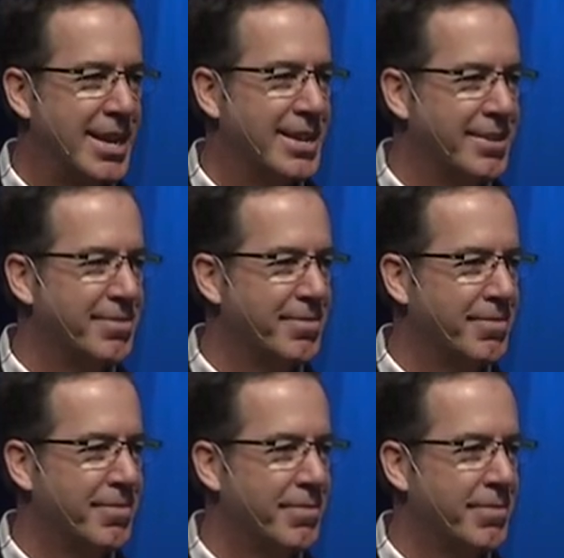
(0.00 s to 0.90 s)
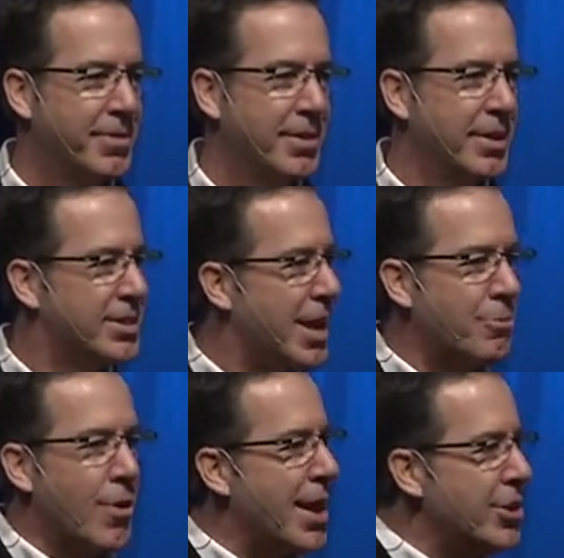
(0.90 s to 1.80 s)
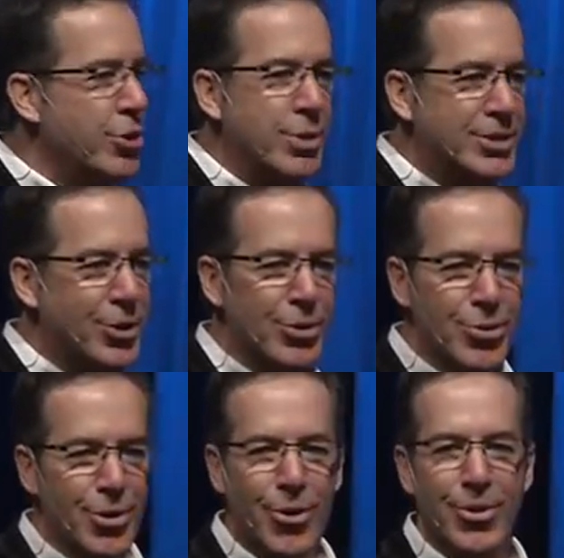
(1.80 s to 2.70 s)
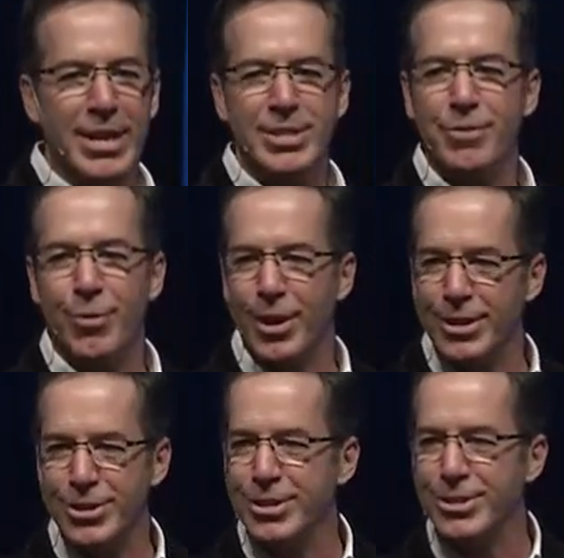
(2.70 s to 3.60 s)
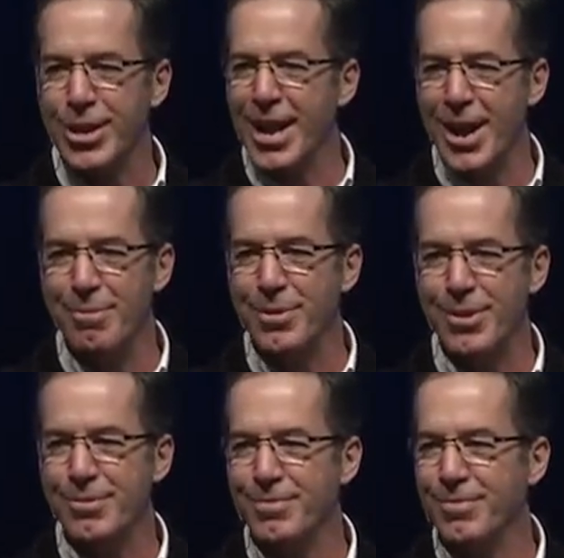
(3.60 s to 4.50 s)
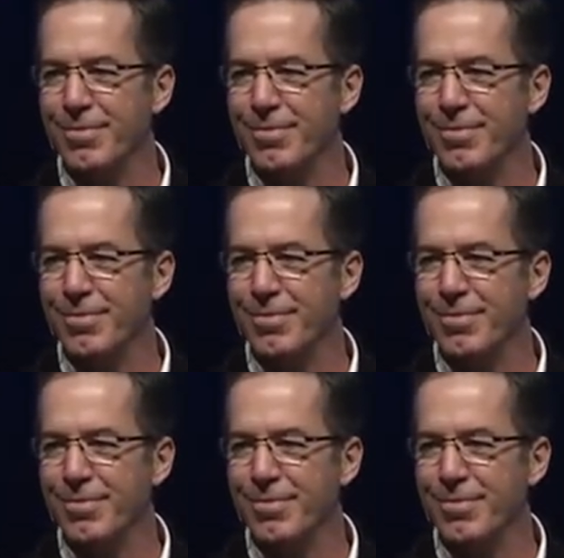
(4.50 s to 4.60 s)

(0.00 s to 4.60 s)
it. Stop trying to do this on your own as if religion is going to help you.